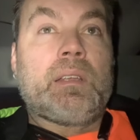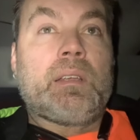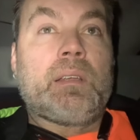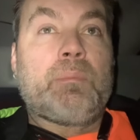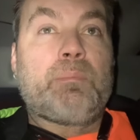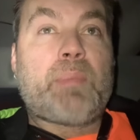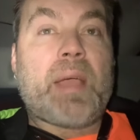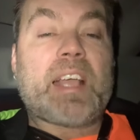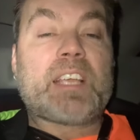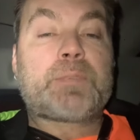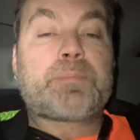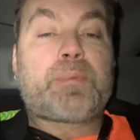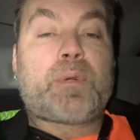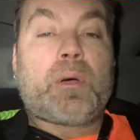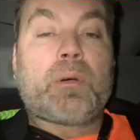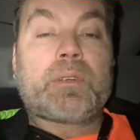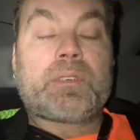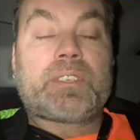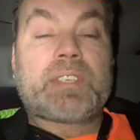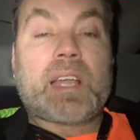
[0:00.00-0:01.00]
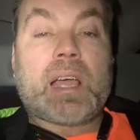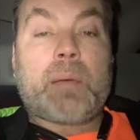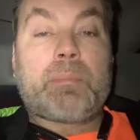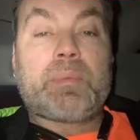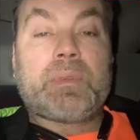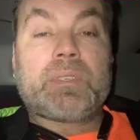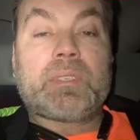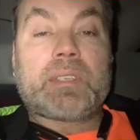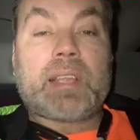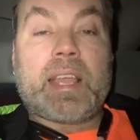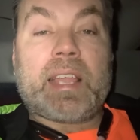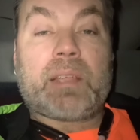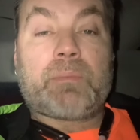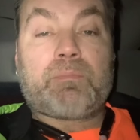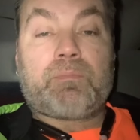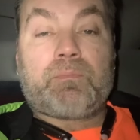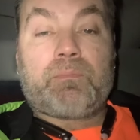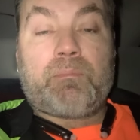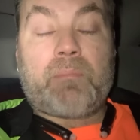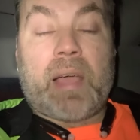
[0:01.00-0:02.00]
Bass Pro Shop is like
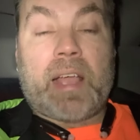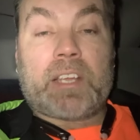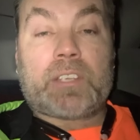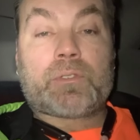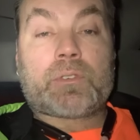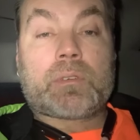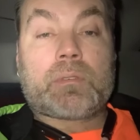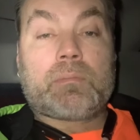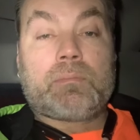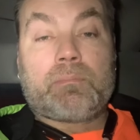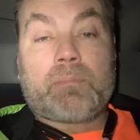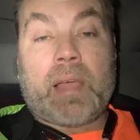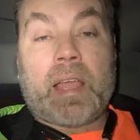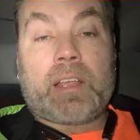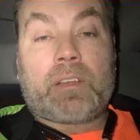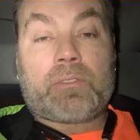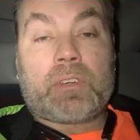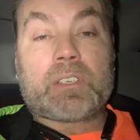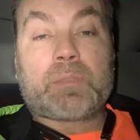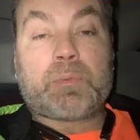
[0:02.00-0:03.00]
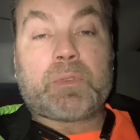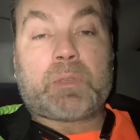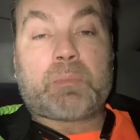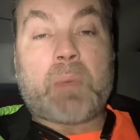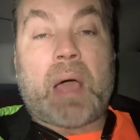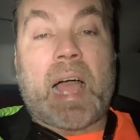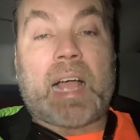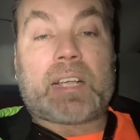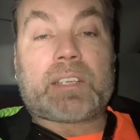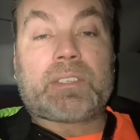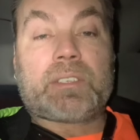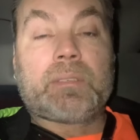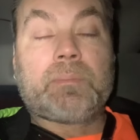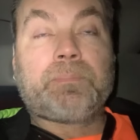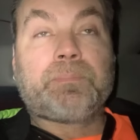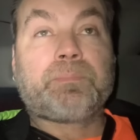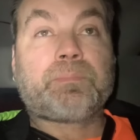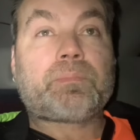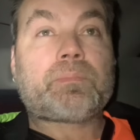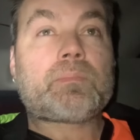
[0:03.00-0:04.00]
my Christmas box.
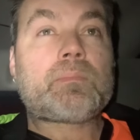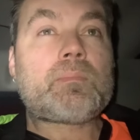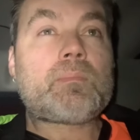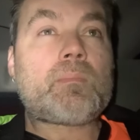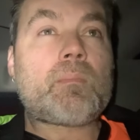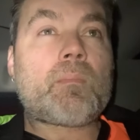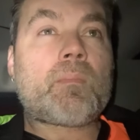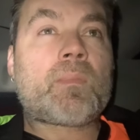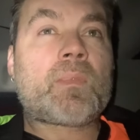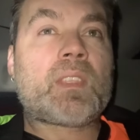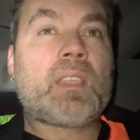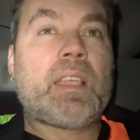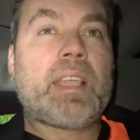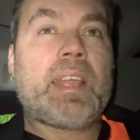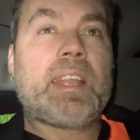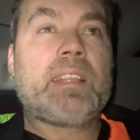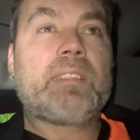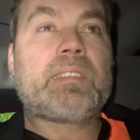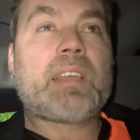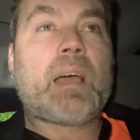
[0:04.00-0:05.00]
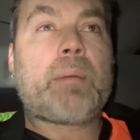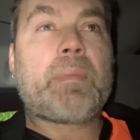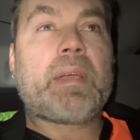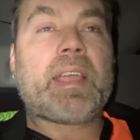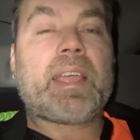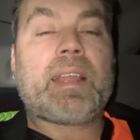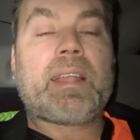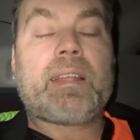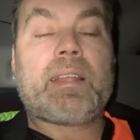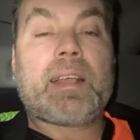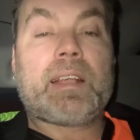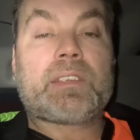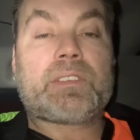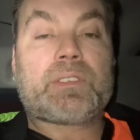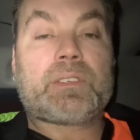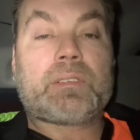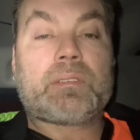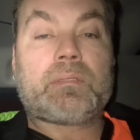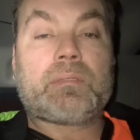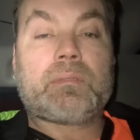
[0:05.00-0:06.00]
Anytime I get an
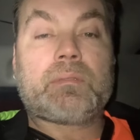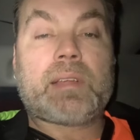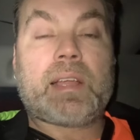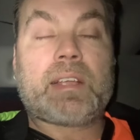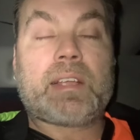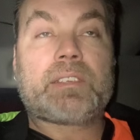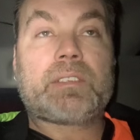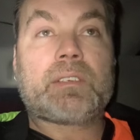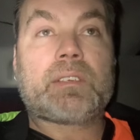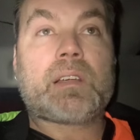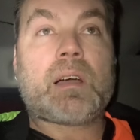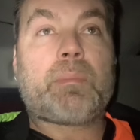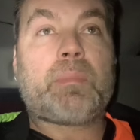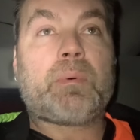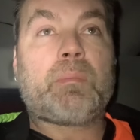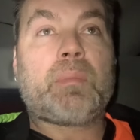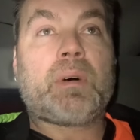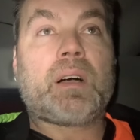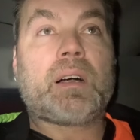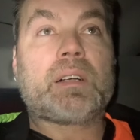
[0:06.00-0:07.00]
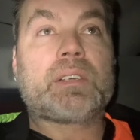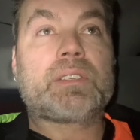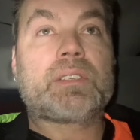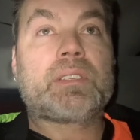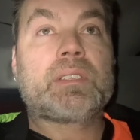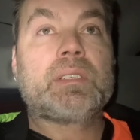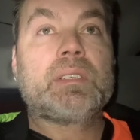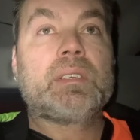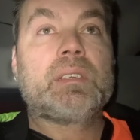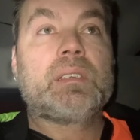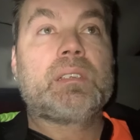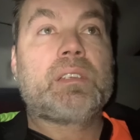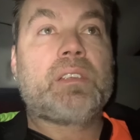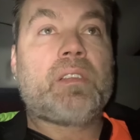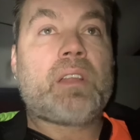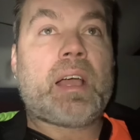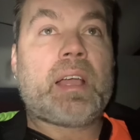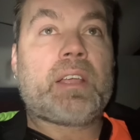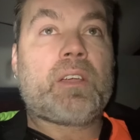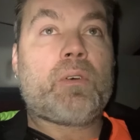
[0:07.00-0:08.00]
extra couple bucks,
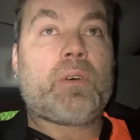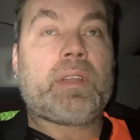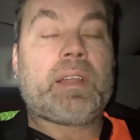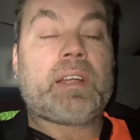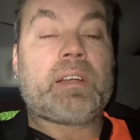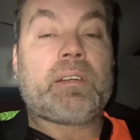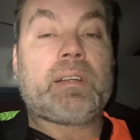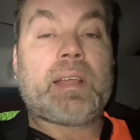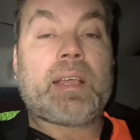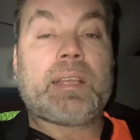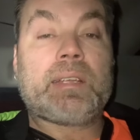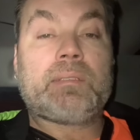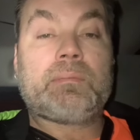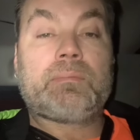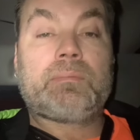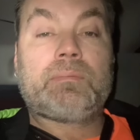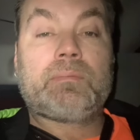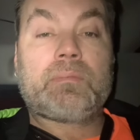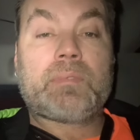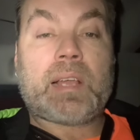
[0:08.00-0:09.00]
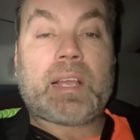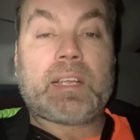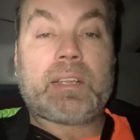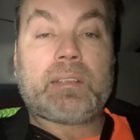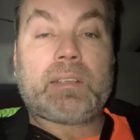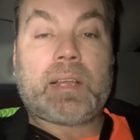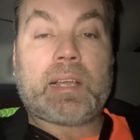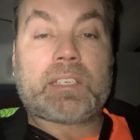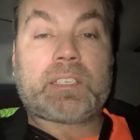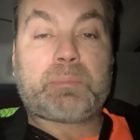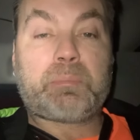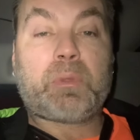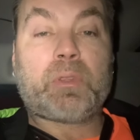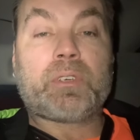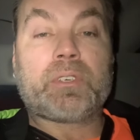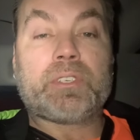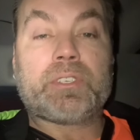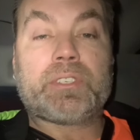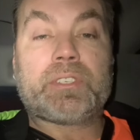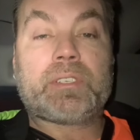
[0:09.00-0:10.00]
I go there and I
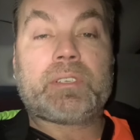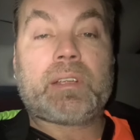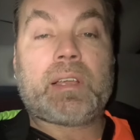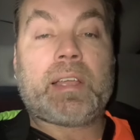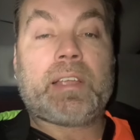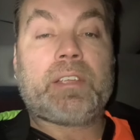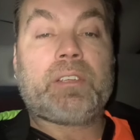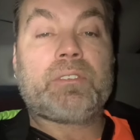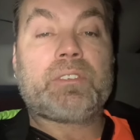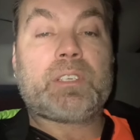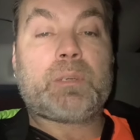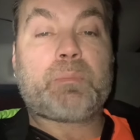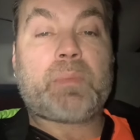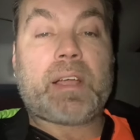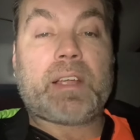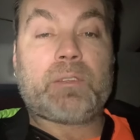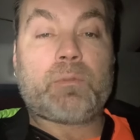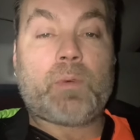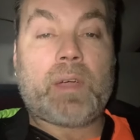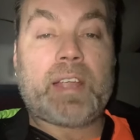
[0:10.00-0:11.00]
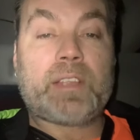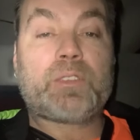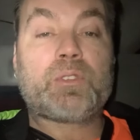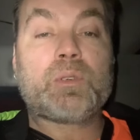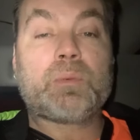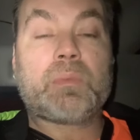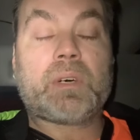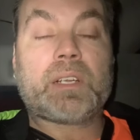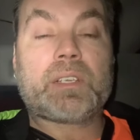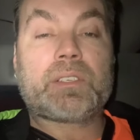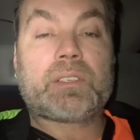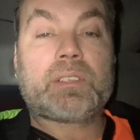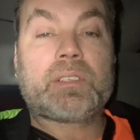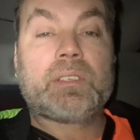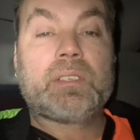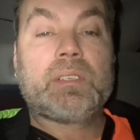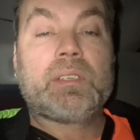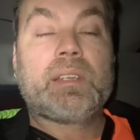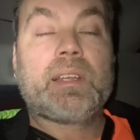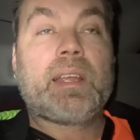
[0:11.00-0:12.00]
splurge. I usually buy way too much
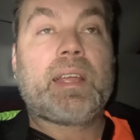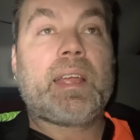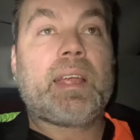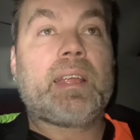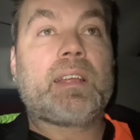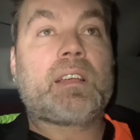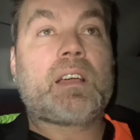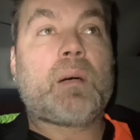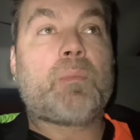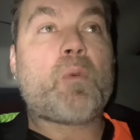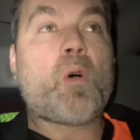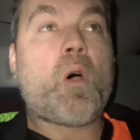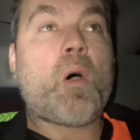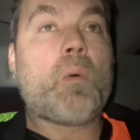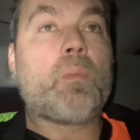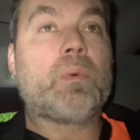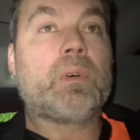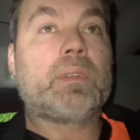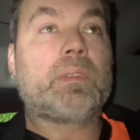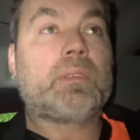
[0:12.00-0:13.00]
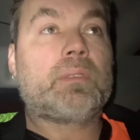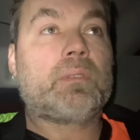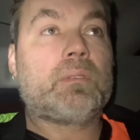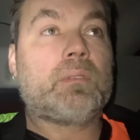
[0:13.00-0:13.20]
and come home with